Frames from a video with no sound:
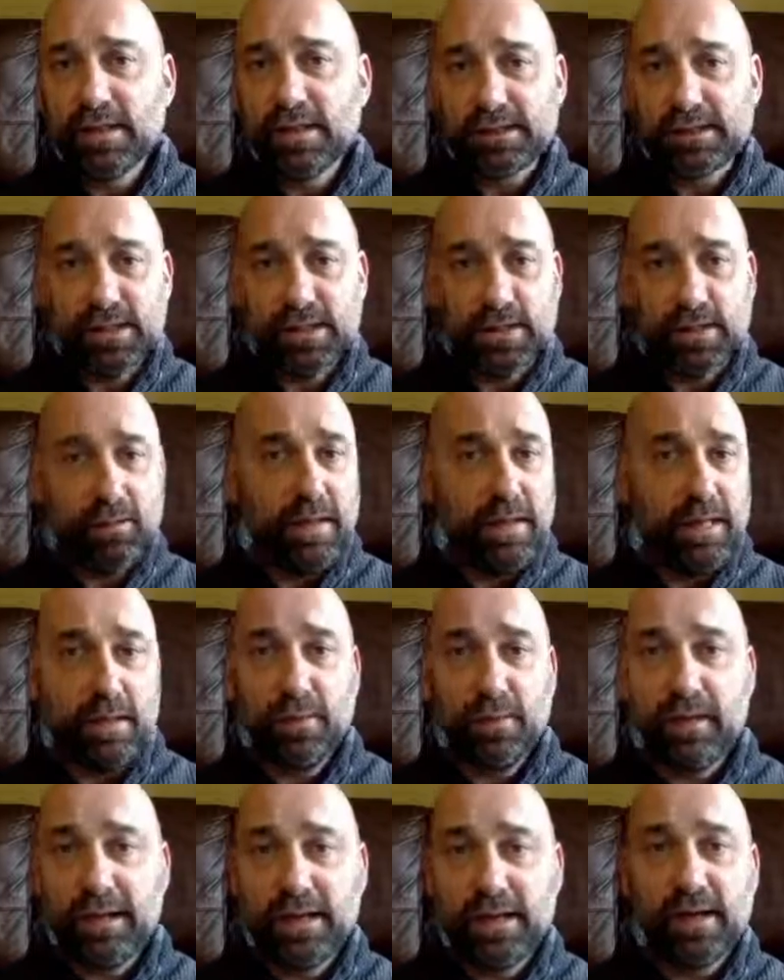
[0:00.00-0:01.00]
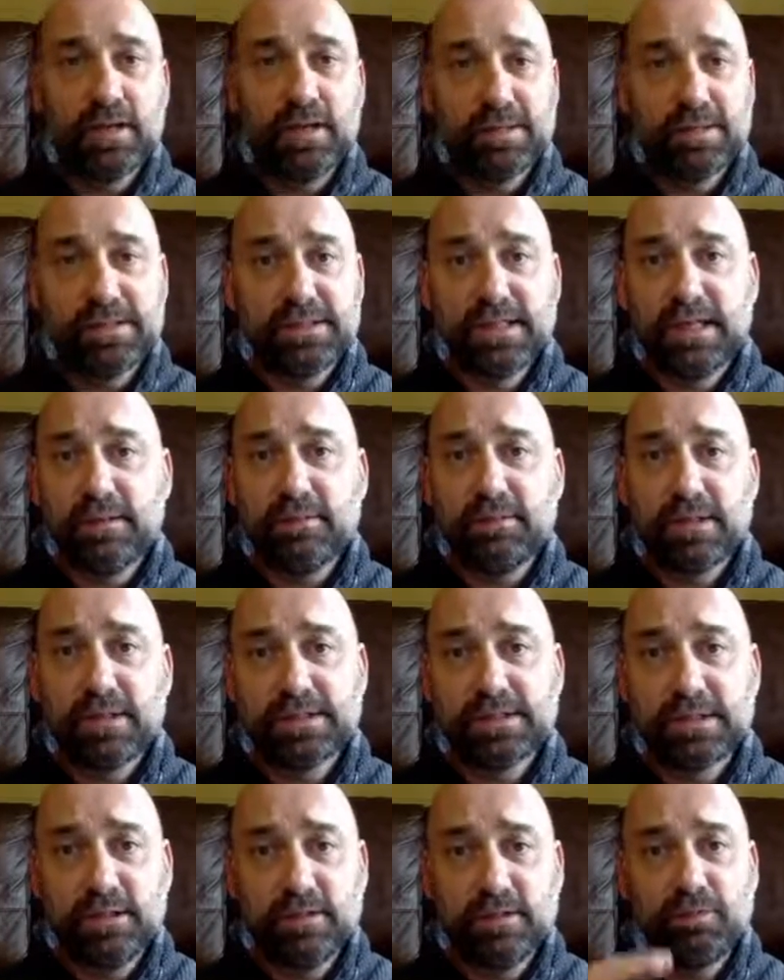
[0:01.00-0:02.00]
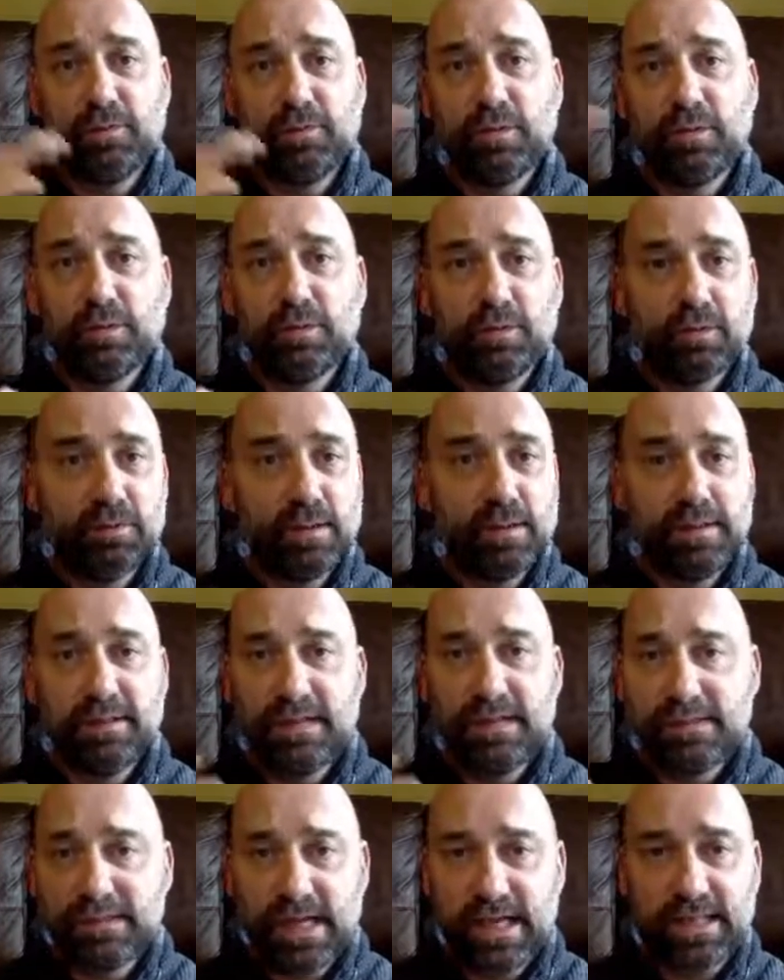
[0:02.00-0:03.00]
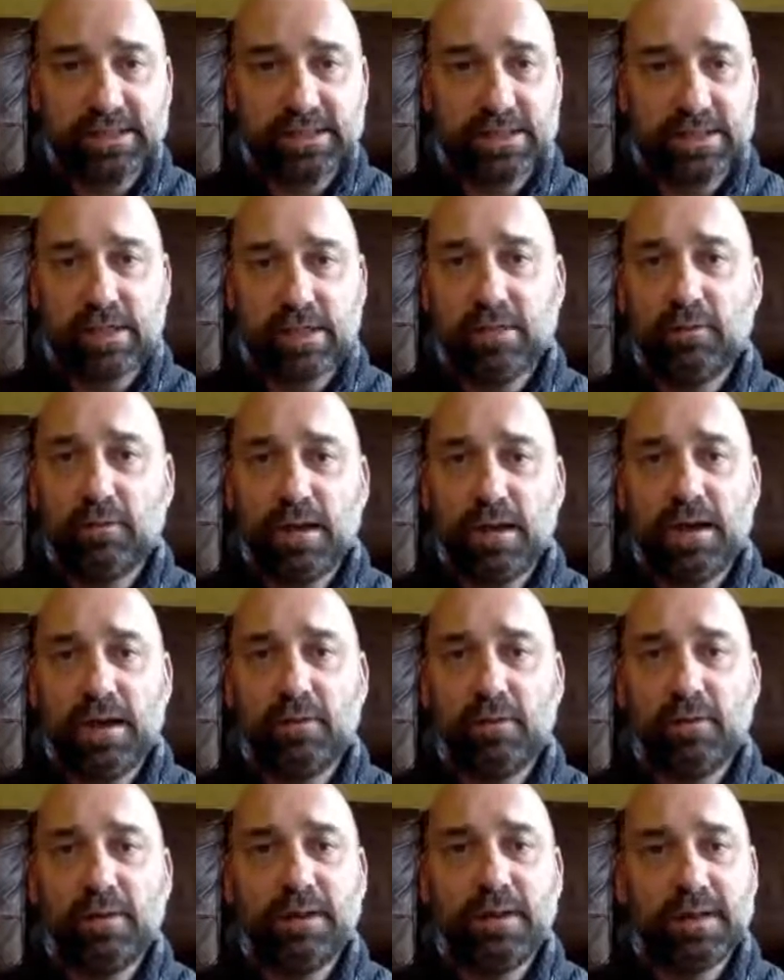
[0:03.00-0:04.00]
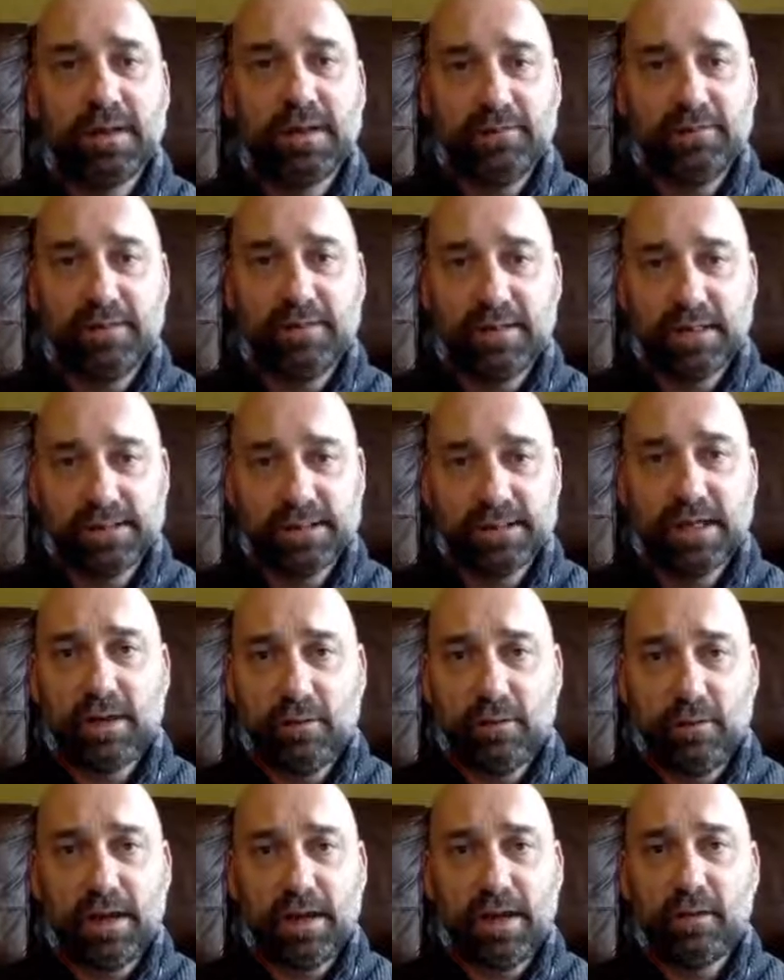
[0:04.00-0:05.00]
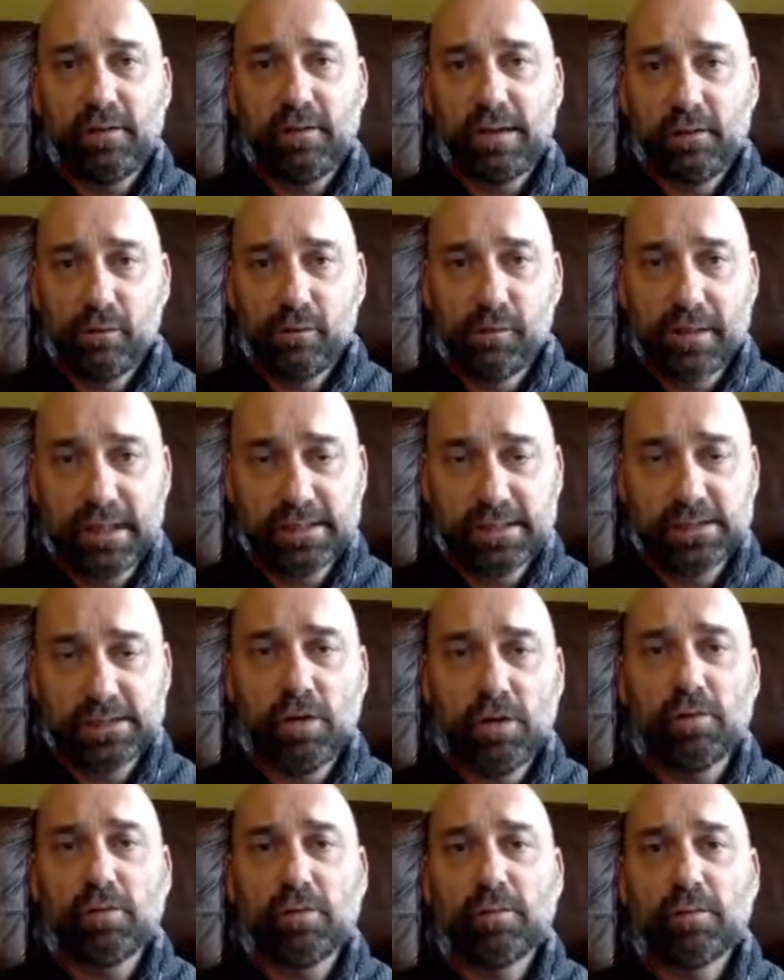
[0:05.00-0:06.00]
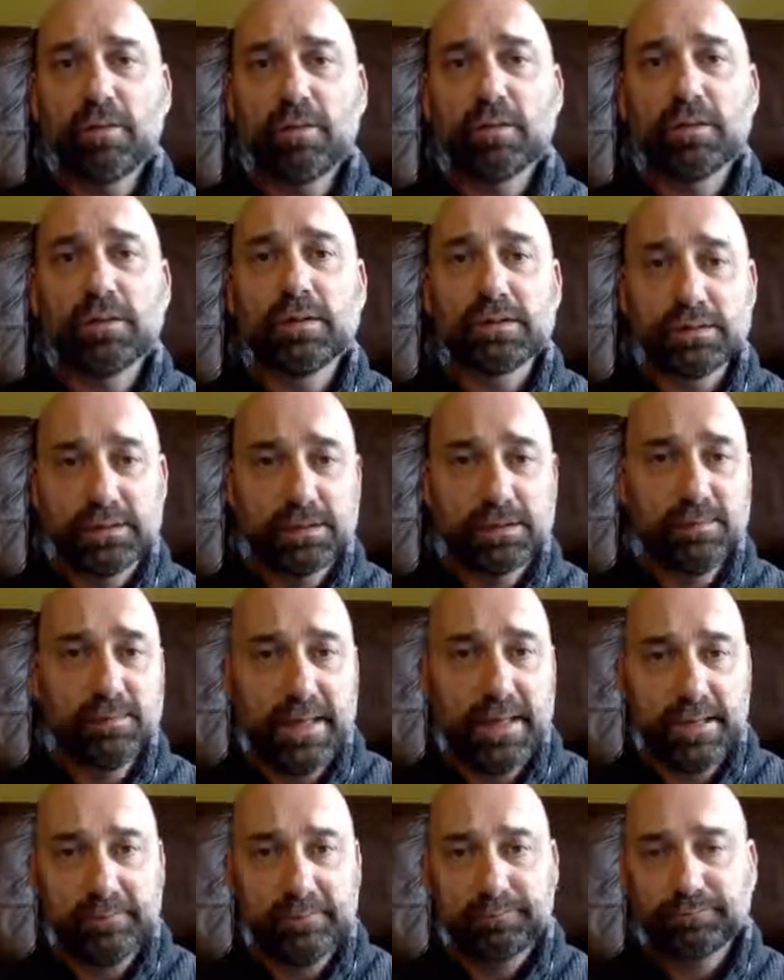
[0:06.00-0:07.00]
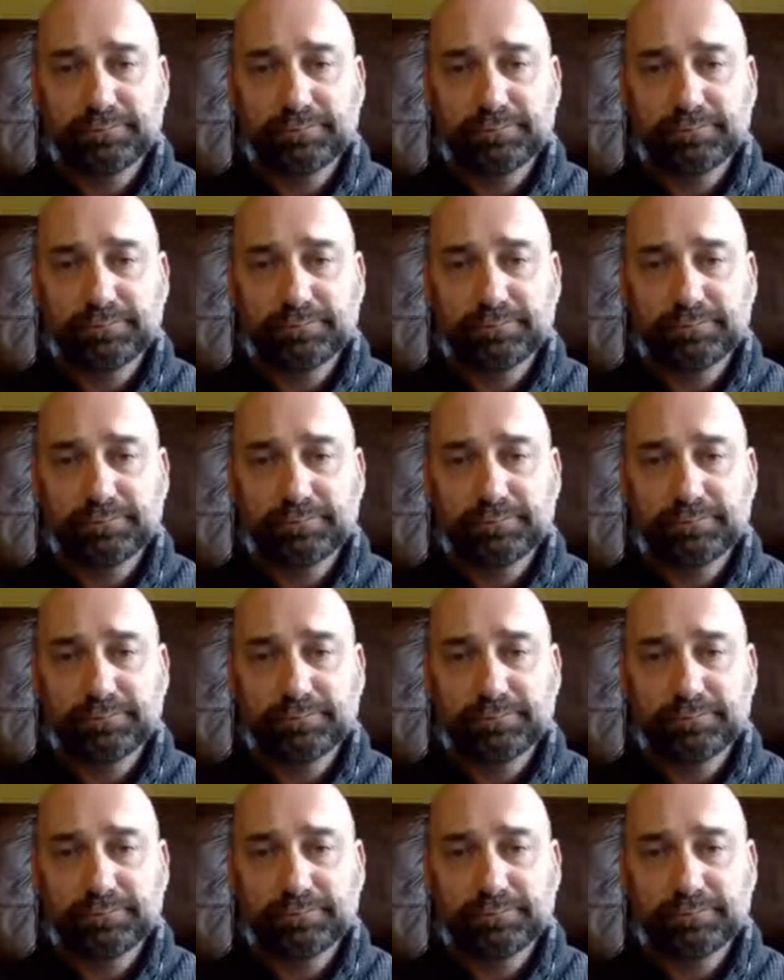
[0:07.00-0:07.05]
So, equally, I could be telling myself, well, th- this has to go well. And if it doesn't go well, it will be intolerable to me.